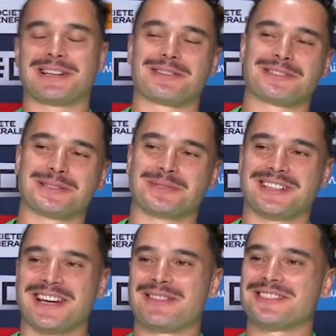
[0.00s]
part of the reason
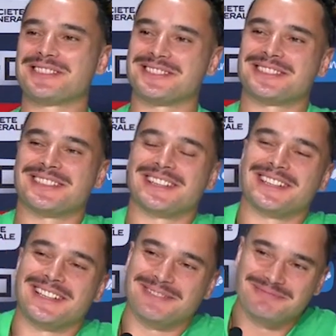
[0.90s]
why I have it.
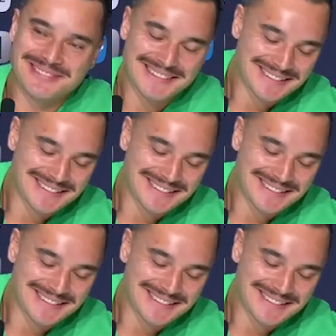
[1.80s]
Um,